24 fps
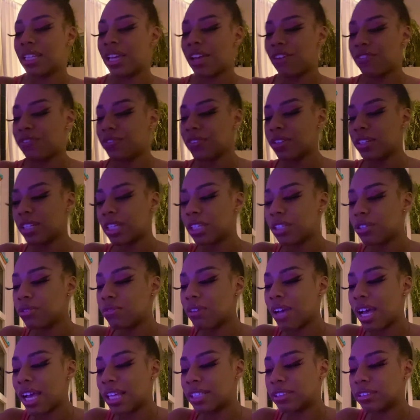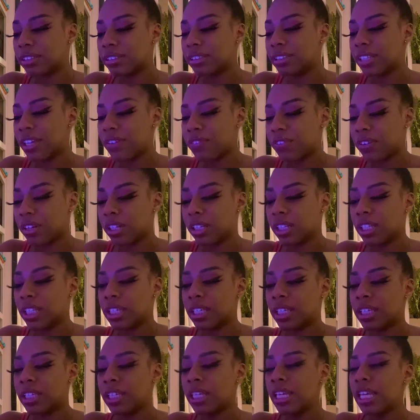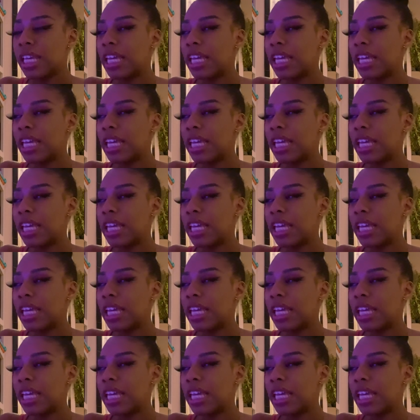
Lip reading: I feel like you guys are definitely